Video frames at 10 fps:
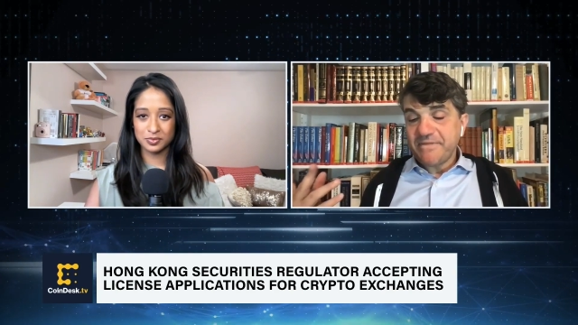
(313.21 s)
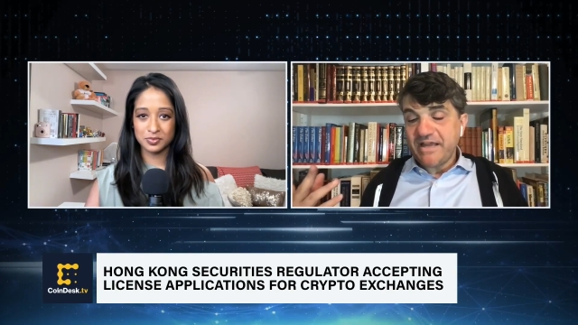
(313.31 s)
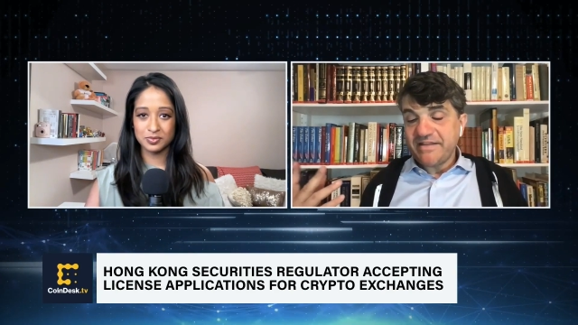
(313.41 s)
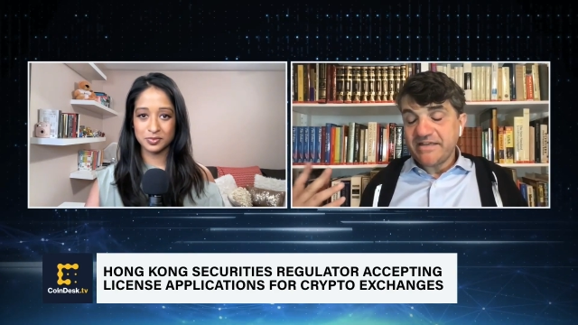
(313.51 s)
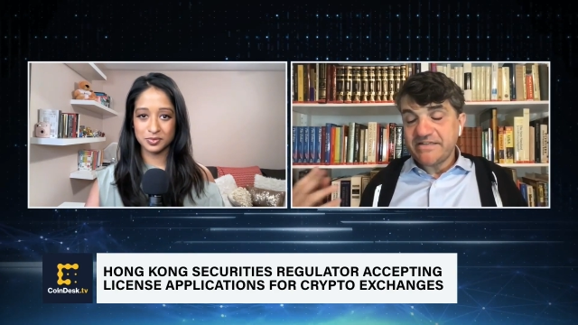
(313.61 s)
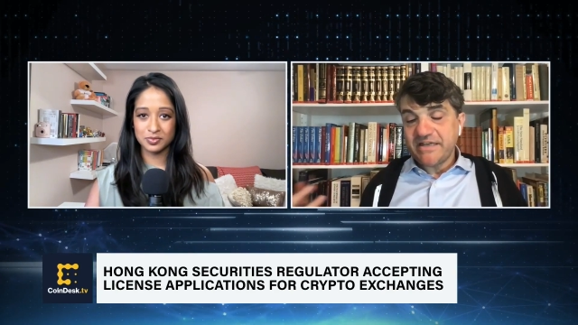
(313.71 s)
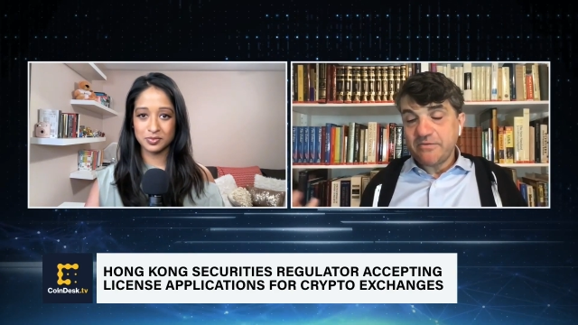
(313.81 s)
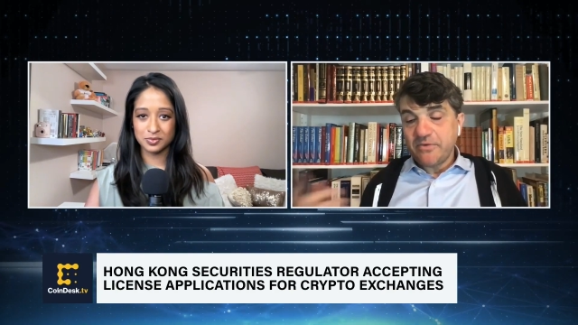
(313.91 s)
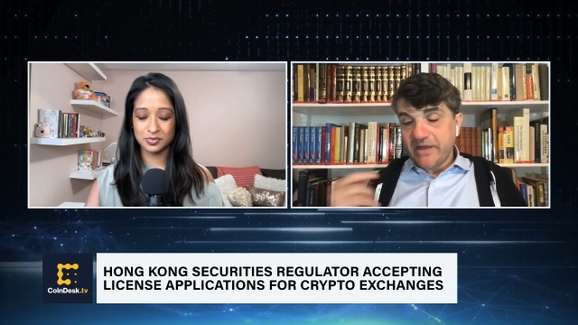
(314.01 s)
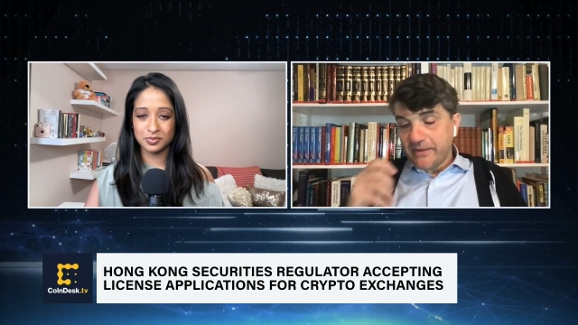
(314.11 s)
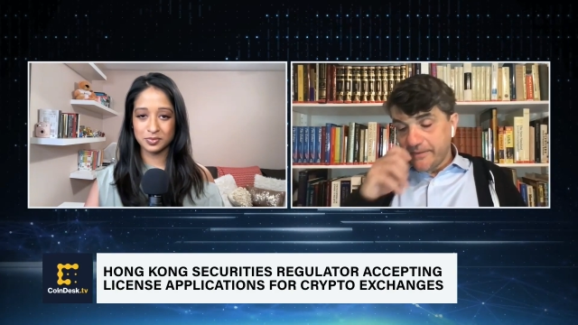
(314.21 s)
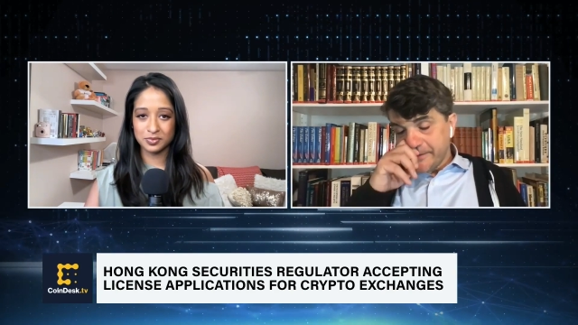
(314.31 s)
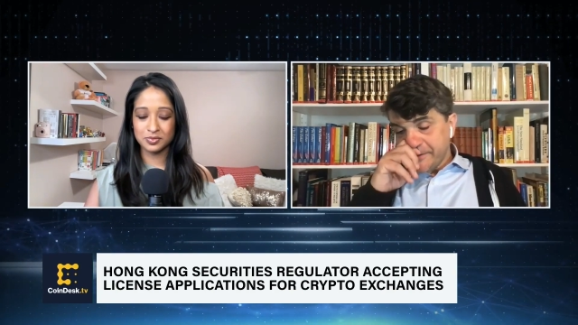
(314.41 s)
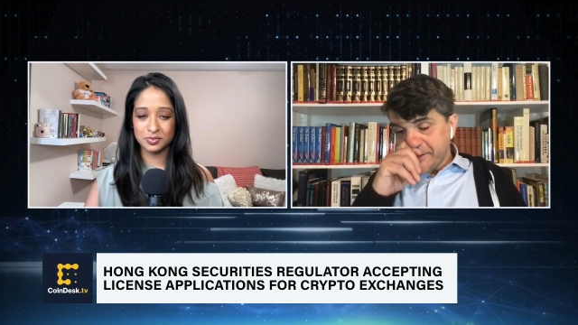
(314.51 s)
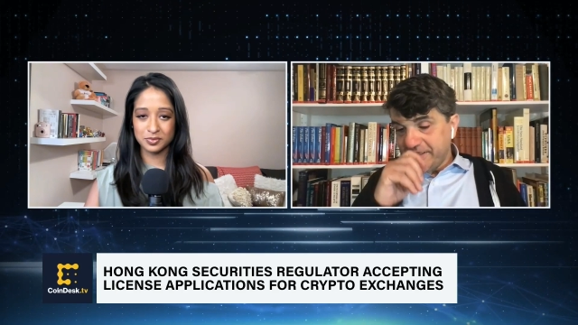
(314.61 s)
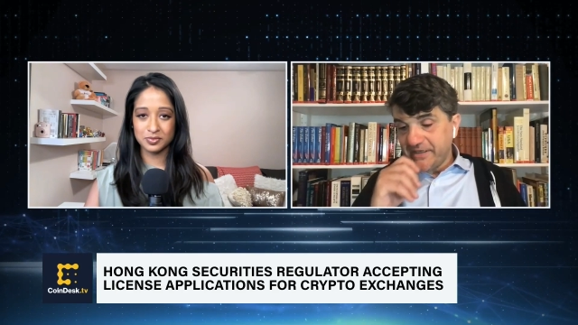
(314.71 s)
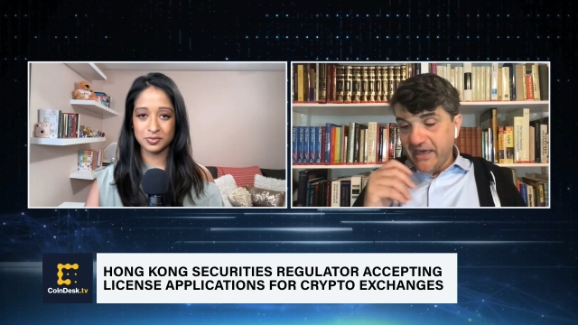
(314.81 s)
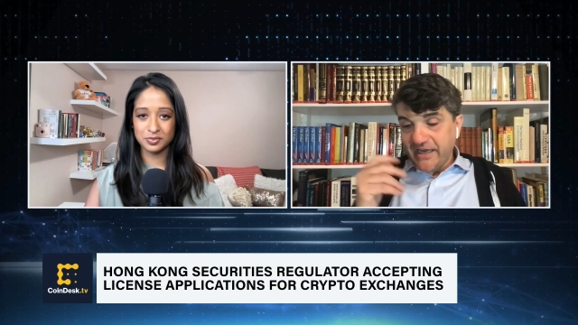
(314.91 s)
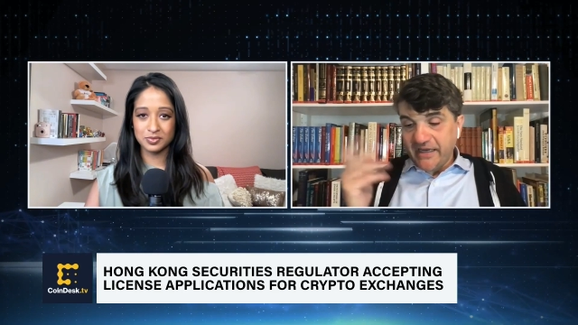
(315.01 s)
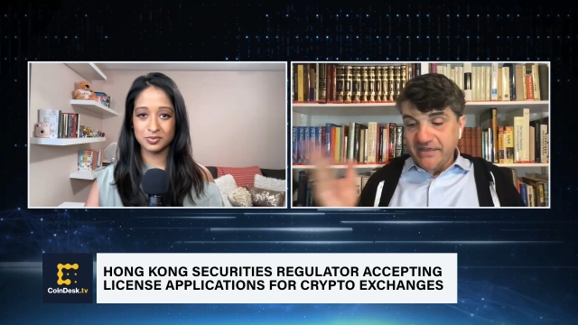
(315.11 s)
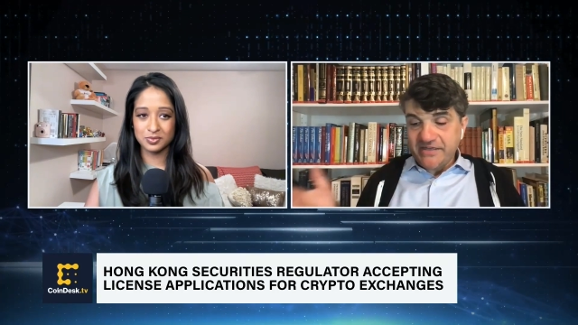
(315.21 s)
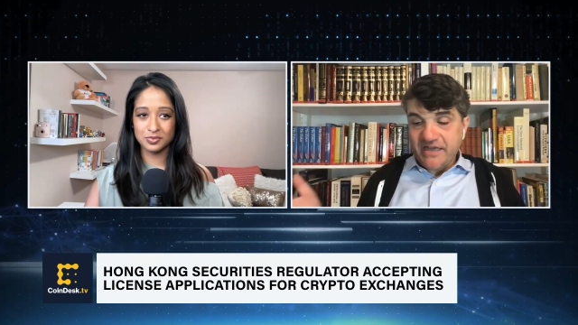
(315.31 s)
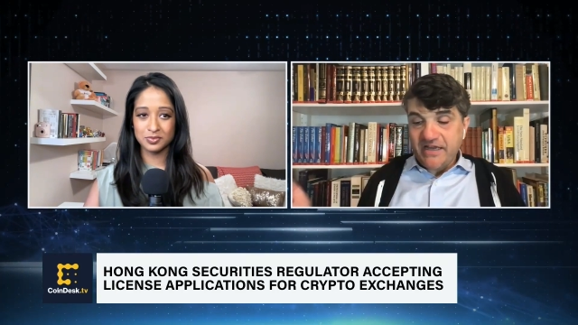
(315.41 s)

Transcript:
Speaker 1: and they say, well, gee, I yeah,